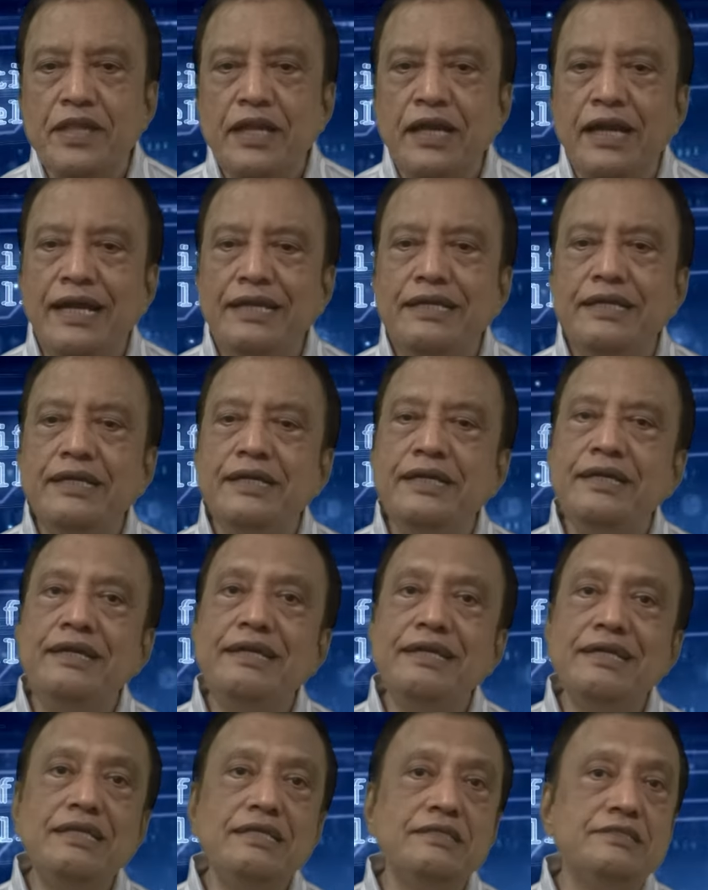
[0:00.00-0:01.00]
and
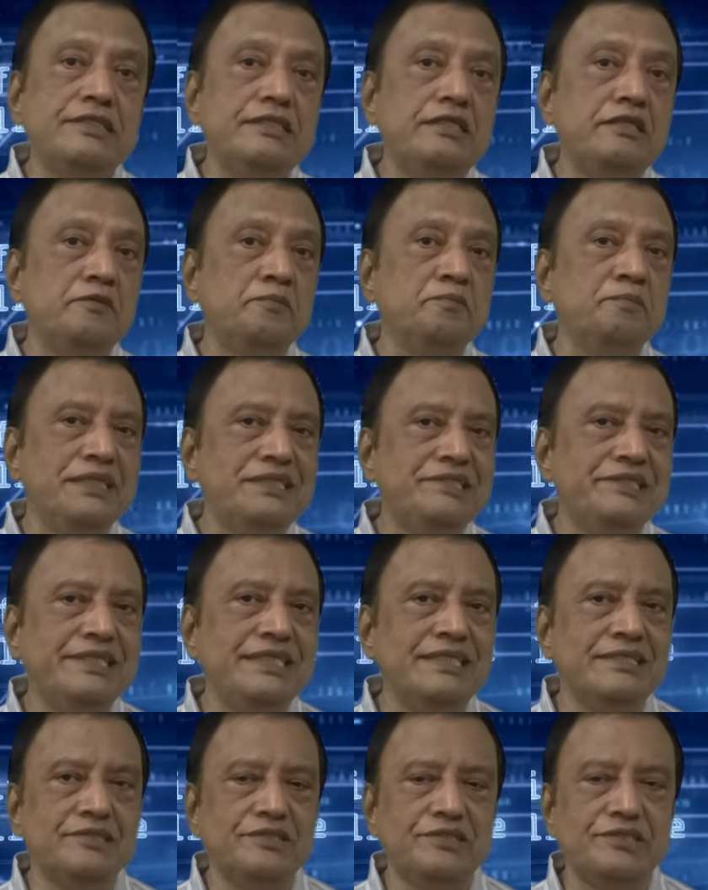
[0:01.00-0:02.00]
intelligent
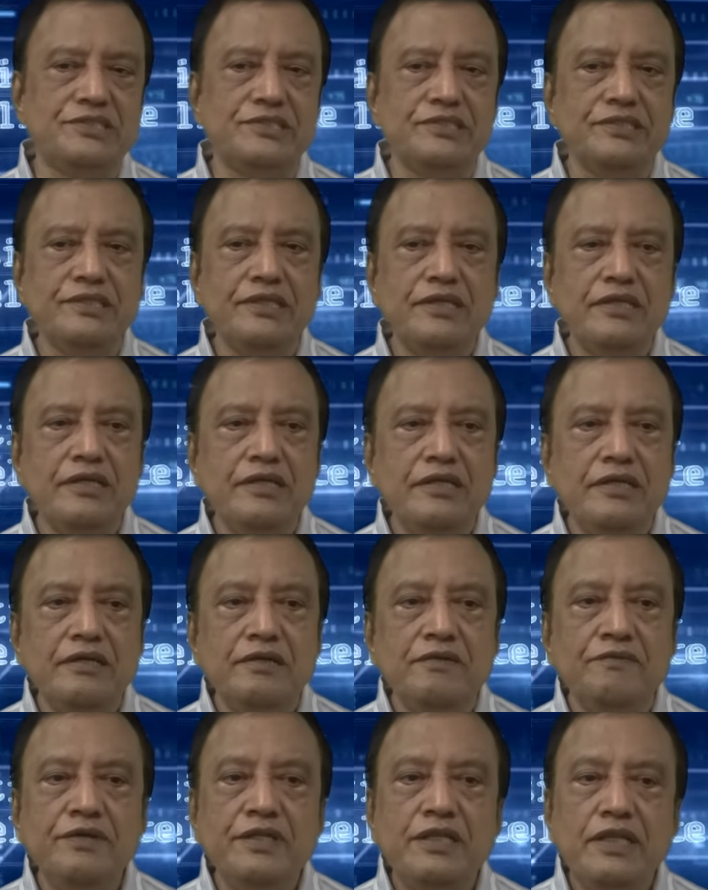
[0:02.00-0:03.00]
machines,
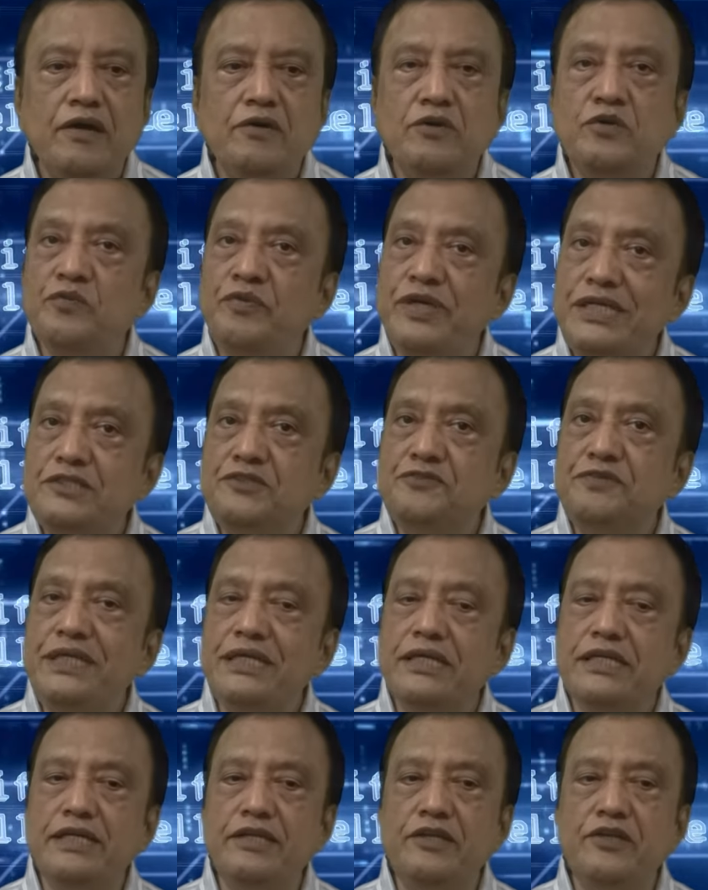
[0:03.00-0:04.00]
without which
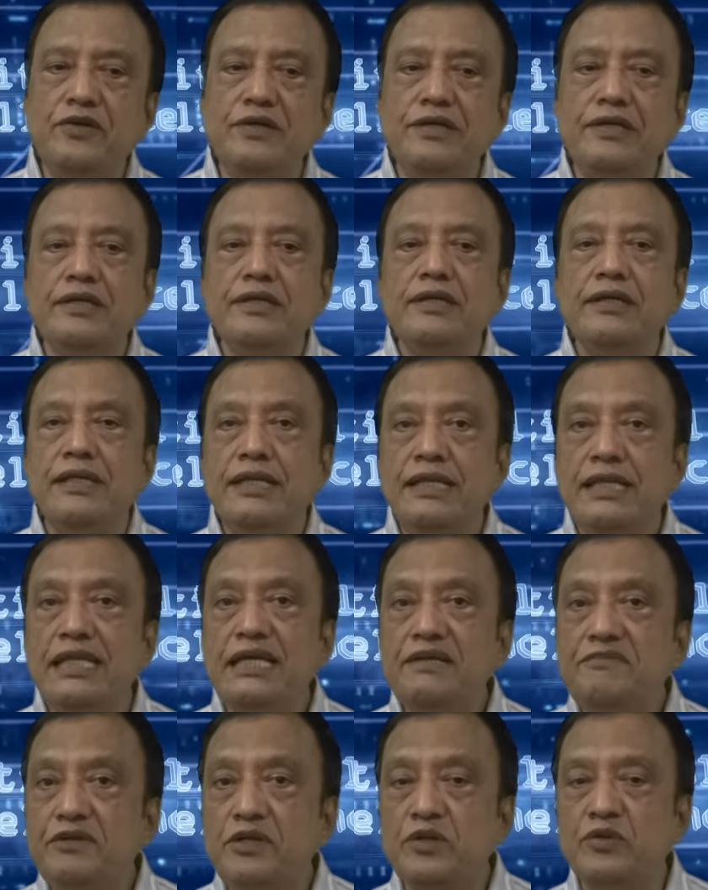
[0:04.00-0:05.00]
we cannot
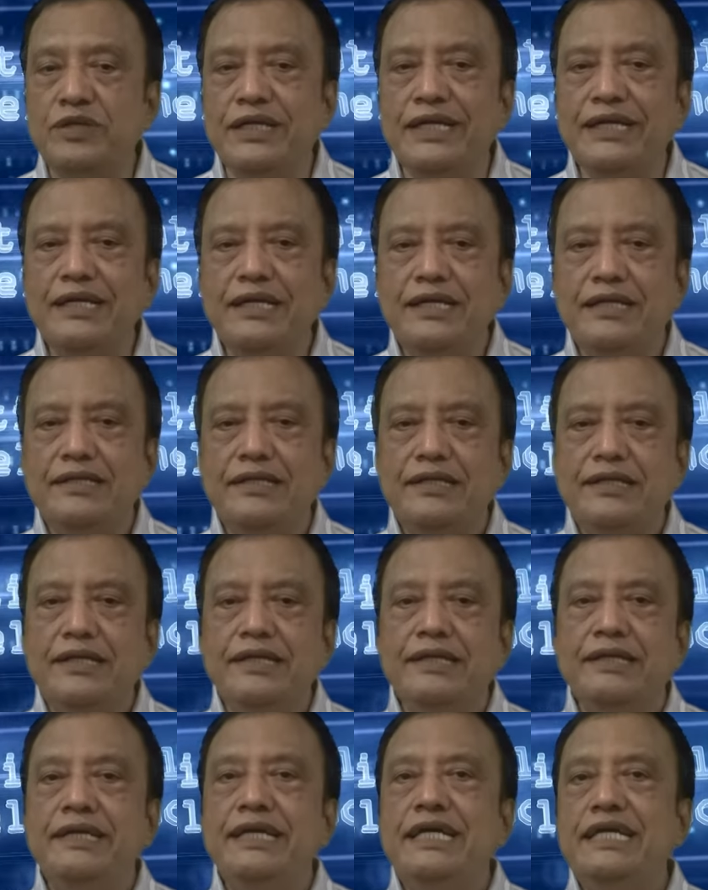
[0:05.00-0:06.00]
live today,
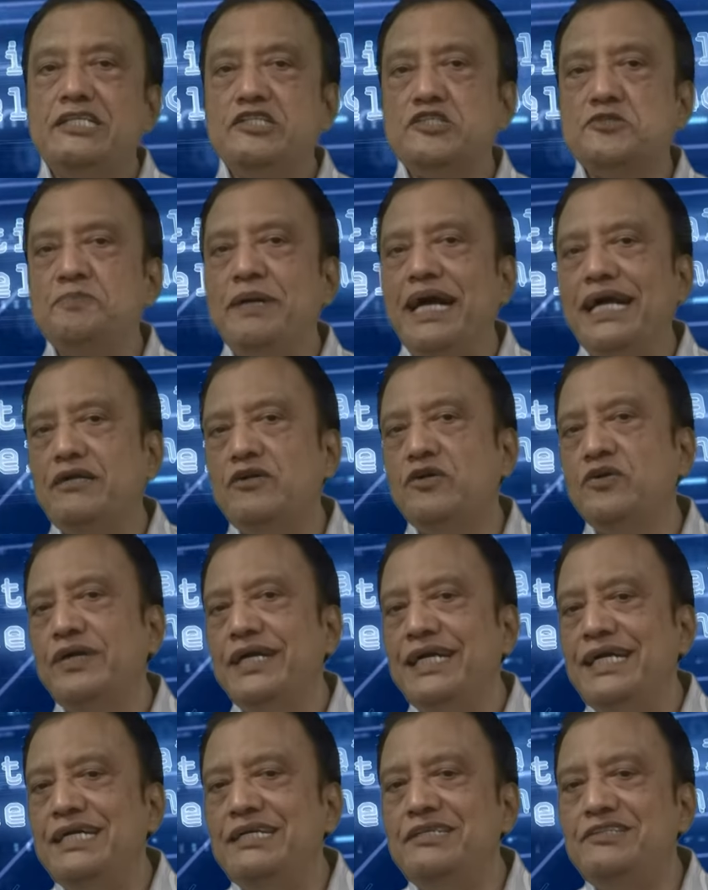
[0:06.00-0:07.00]
dates back to
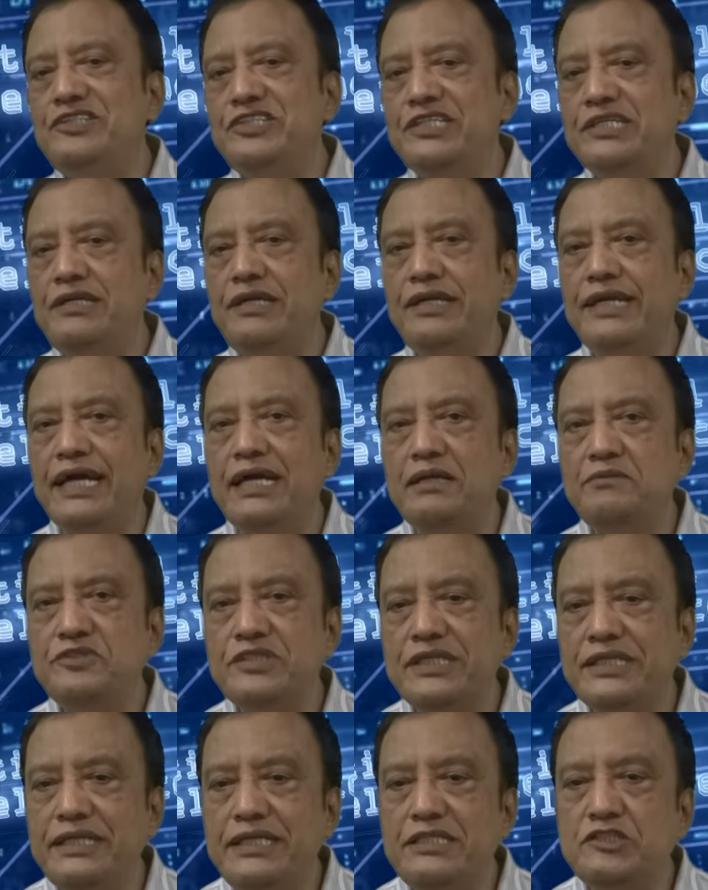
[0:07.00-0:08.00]
ancient
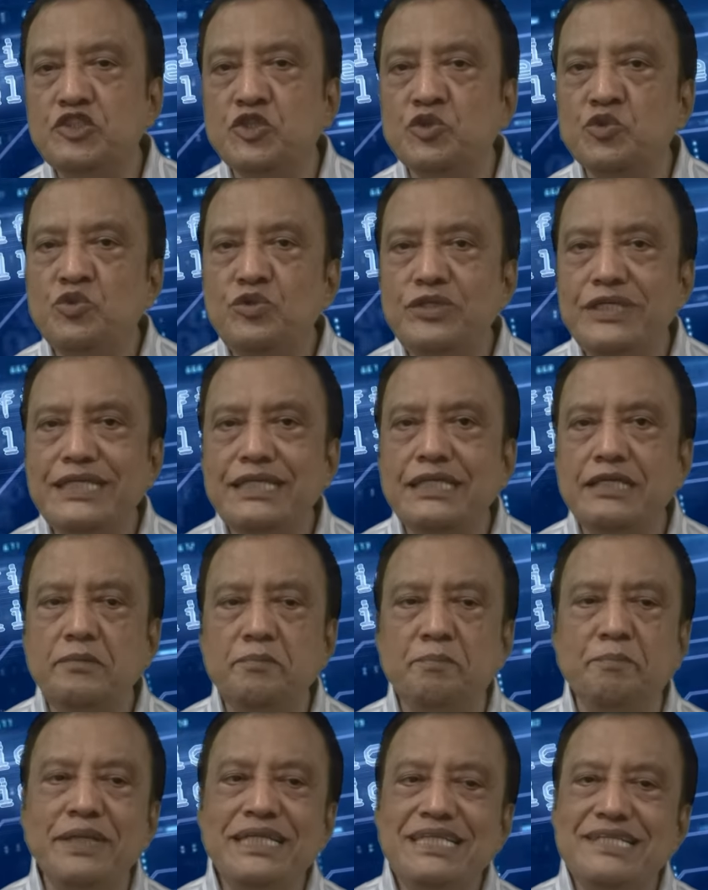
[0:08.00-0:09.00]
times and is rooted
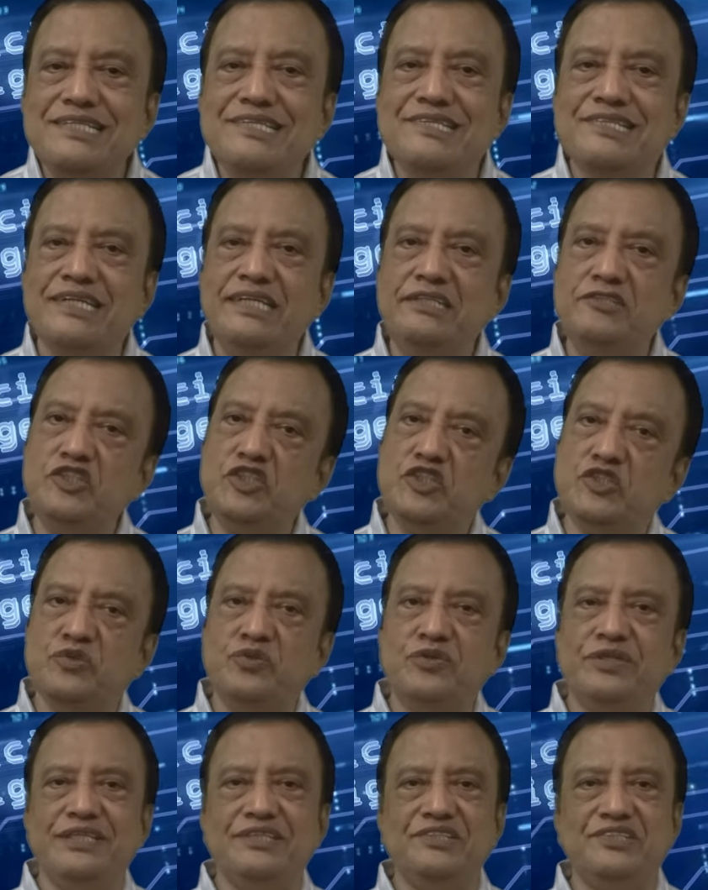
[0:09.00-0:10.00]
in myths and
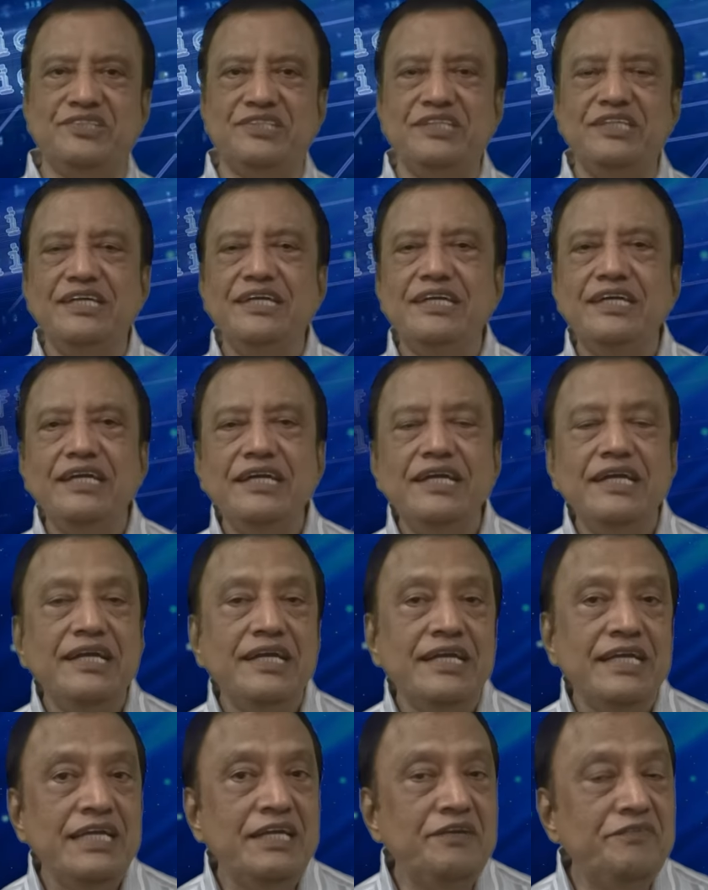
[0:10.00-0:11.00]
stories.
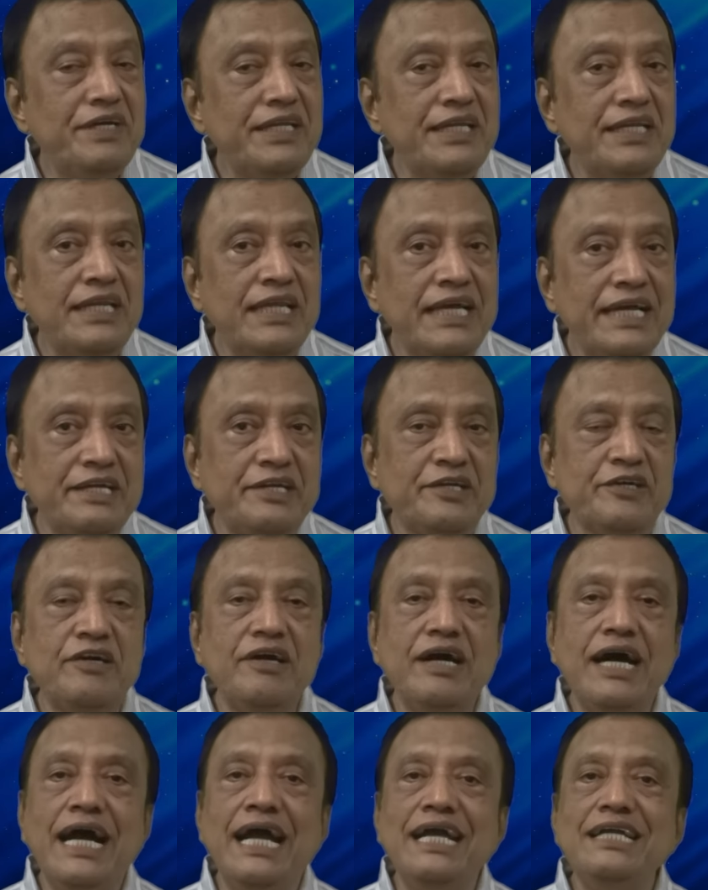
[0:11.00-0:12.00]
Even
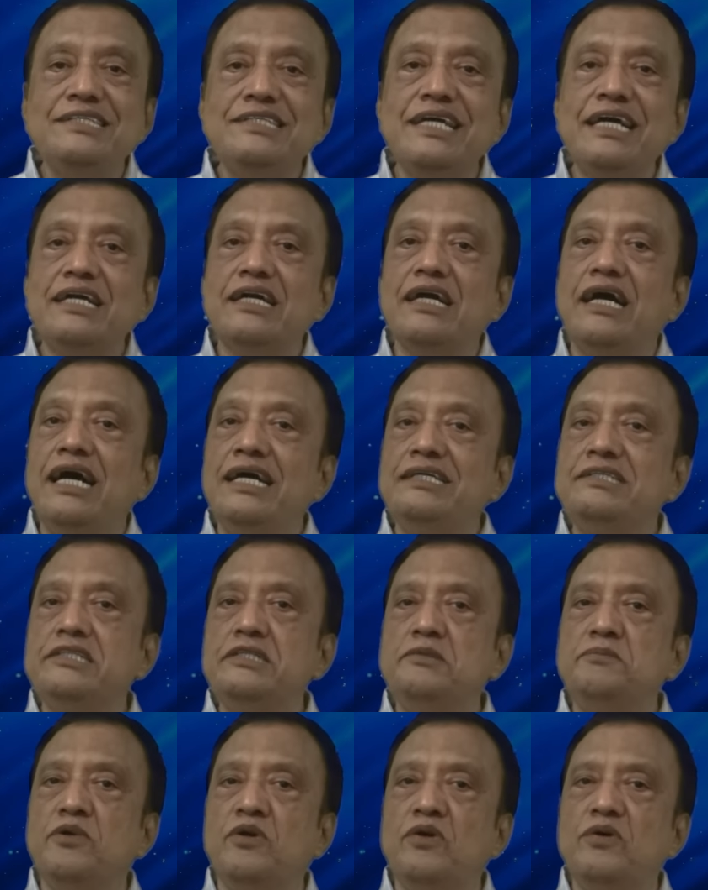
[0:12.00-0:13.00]
later, Isaac
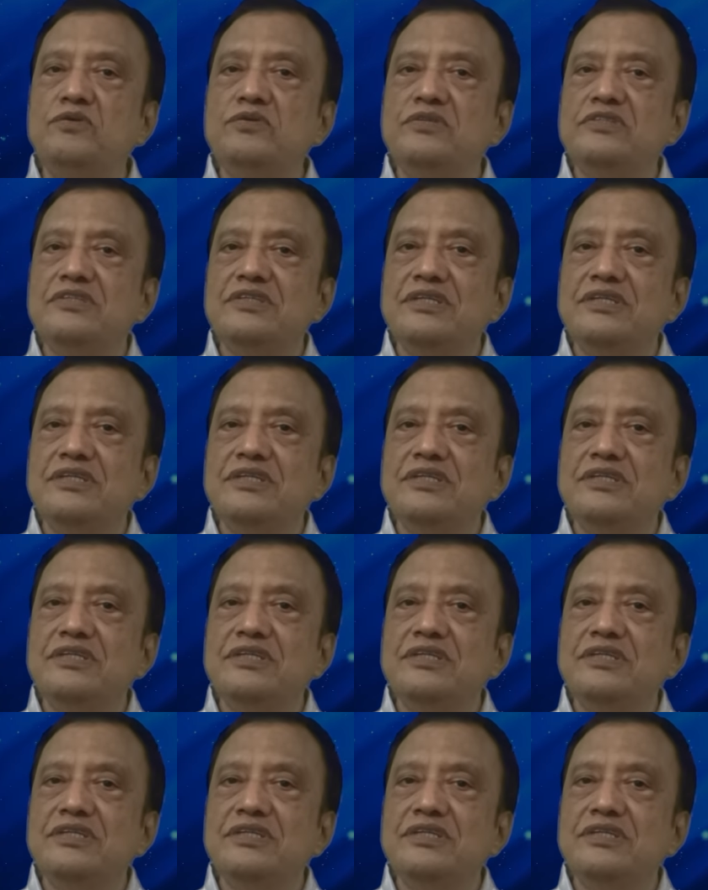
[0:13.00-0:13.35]
Asimov